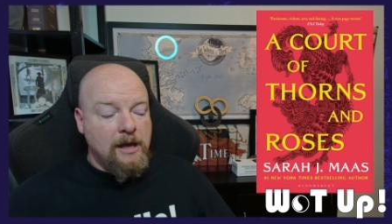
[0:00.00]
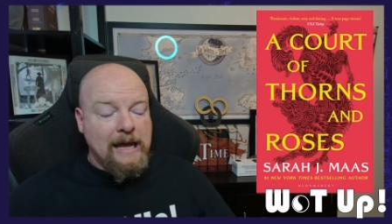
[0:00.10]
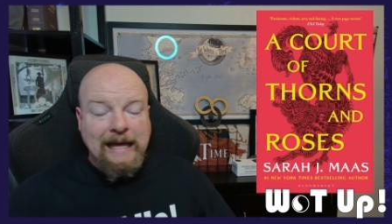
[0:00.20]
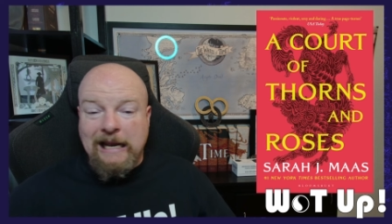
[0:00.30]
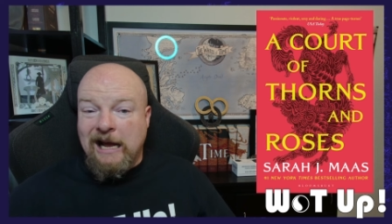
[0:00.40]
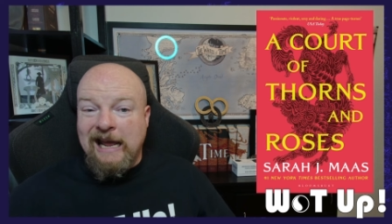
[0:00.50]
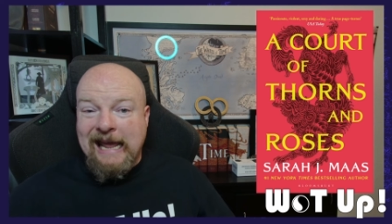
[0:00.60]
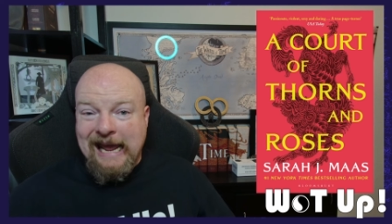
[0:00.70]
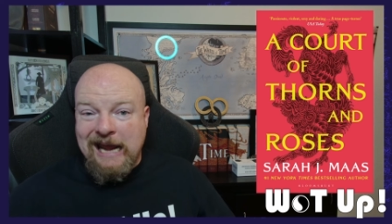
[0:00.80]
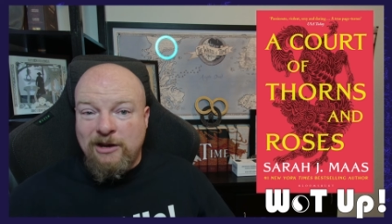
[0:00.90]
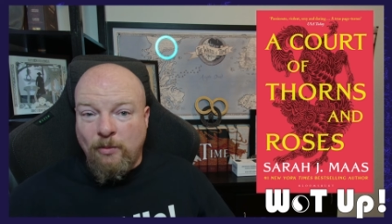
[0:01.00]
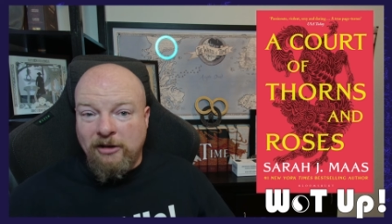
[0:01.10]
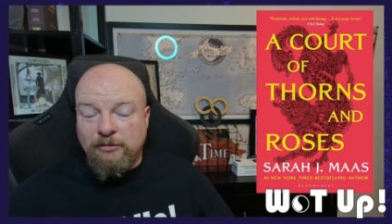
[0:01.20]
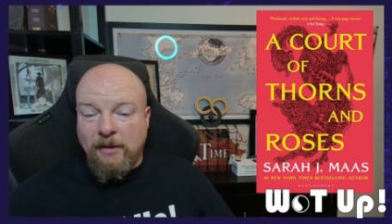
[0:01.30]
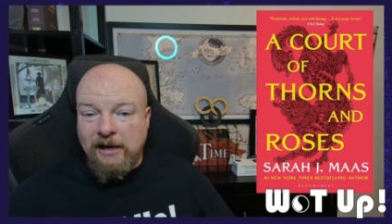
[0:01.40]
And I hate to
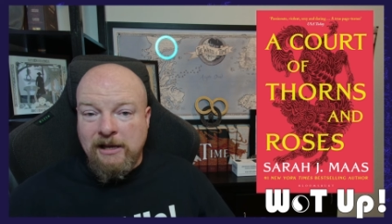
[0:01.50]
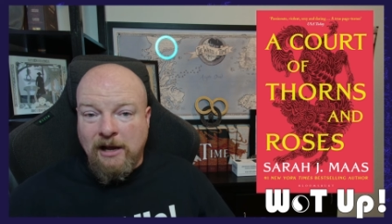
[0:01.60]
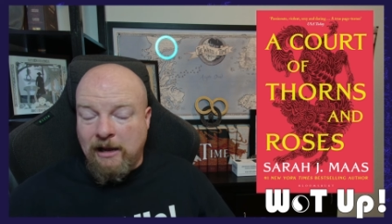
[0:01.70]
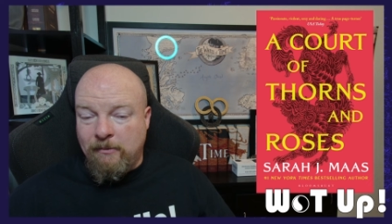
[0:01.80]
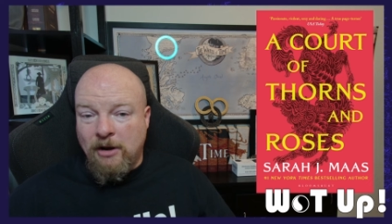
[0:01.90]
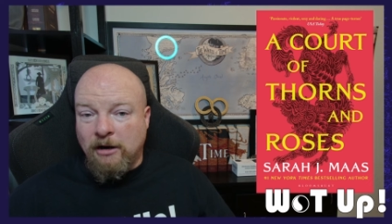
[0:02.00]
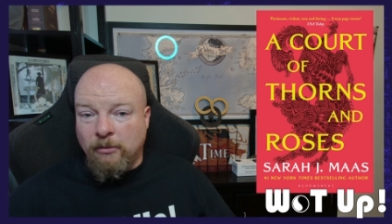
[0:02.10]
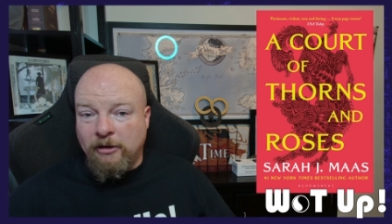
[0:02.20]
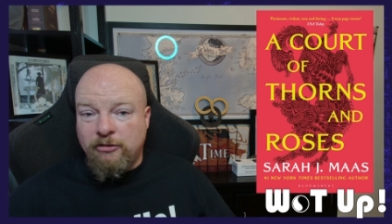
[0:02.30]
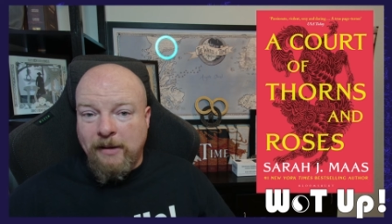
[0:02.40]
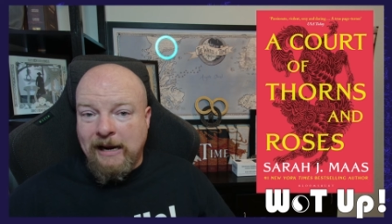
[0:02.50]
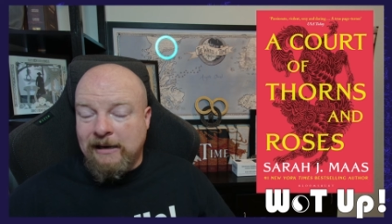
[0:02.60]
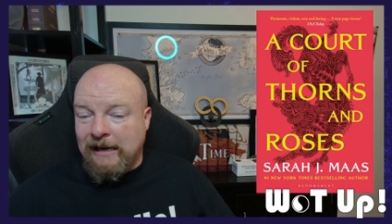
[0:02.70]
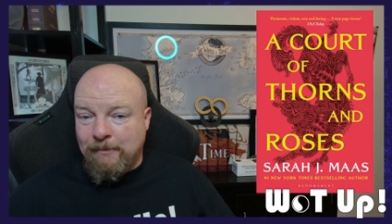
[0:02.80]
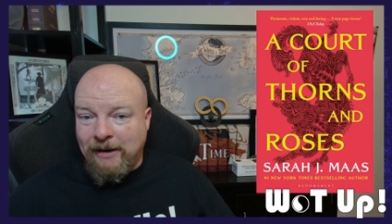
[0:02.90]
waste money. I am not a rich man
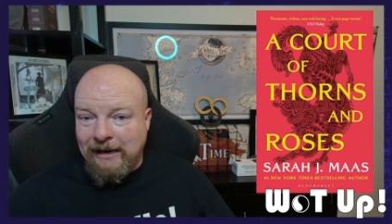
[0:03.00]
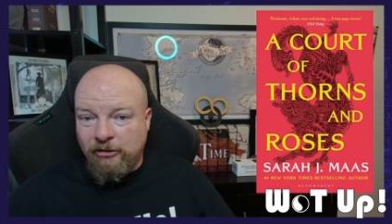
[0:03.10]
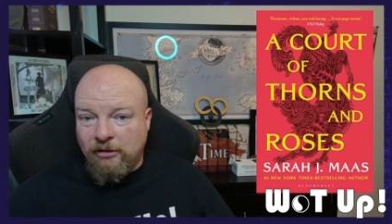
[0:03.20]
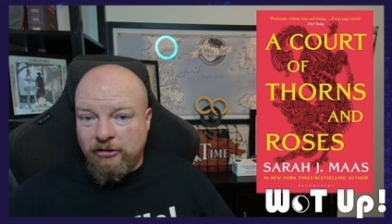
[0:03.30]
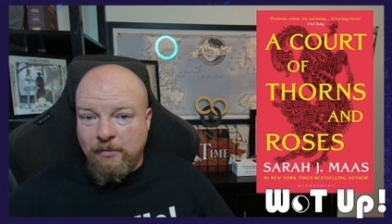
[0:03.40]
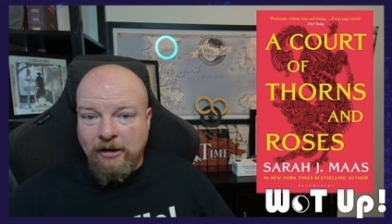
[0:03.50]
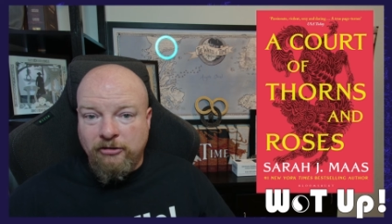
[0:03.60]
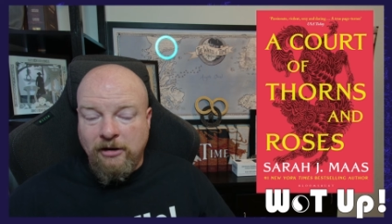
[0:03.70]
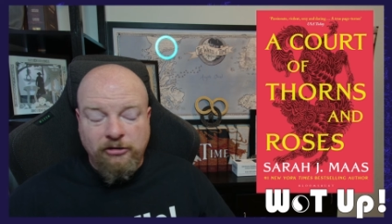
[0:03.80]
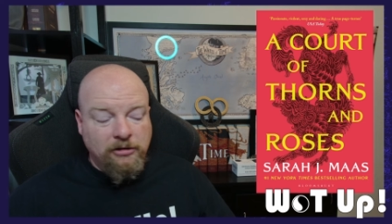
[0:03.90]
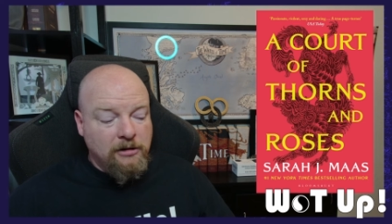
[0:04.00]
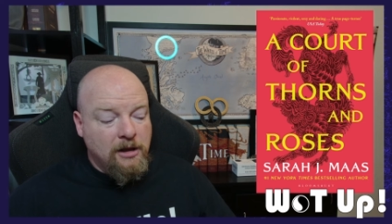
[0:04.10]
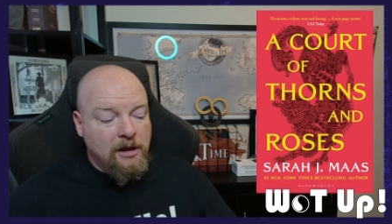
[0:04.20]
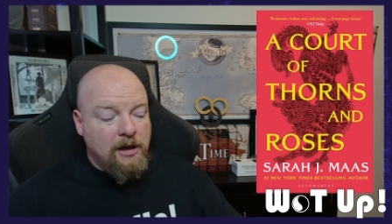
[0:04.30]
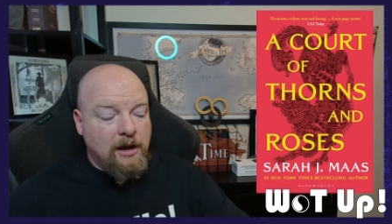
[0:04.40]
by any stretch of the imagination.
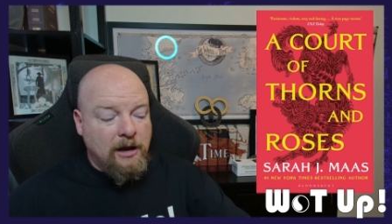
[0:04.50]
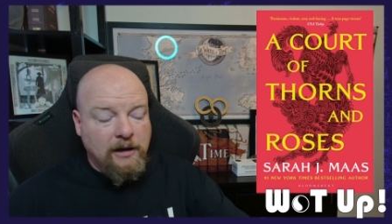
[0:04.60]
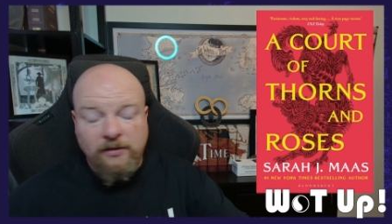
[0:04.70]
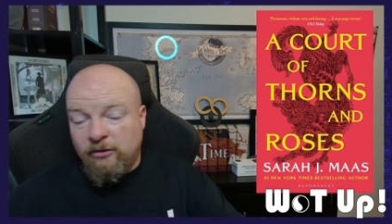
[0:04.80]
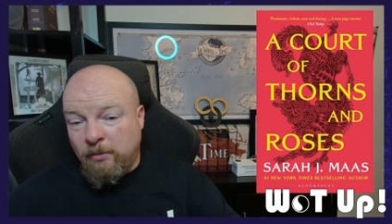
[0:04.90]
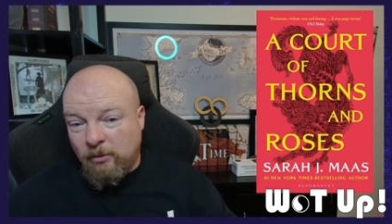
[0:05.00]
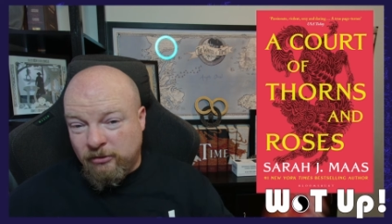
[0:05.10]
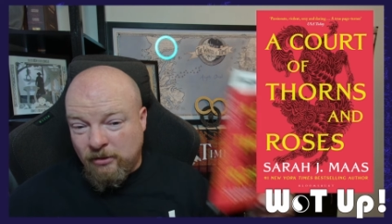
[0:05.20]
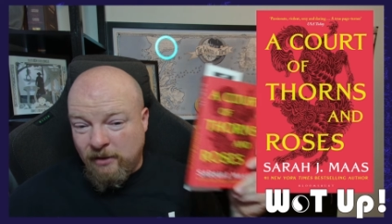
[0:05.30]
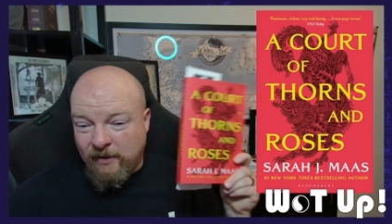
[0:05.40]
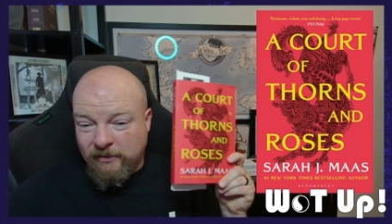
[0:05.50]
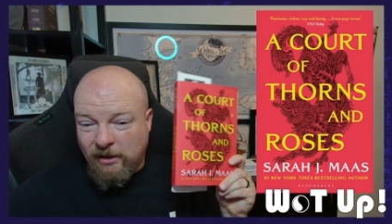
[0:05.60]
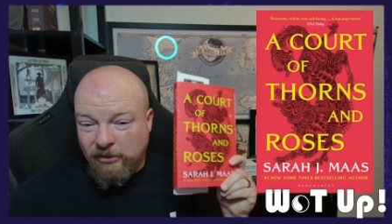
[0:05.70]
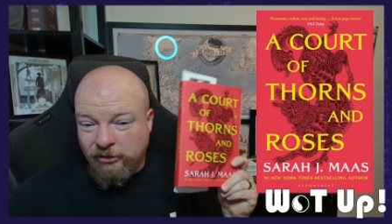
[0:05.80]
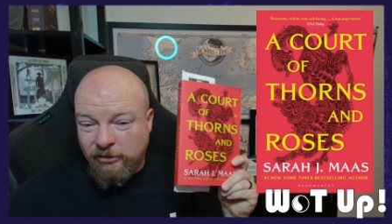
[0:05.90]
Uh, and this book was thirty-five
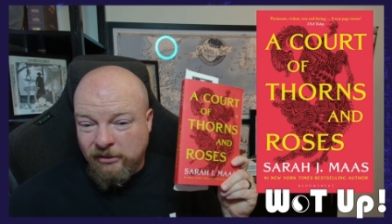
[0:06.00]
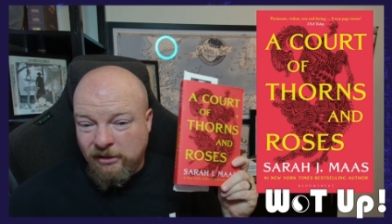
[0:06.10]
dollars.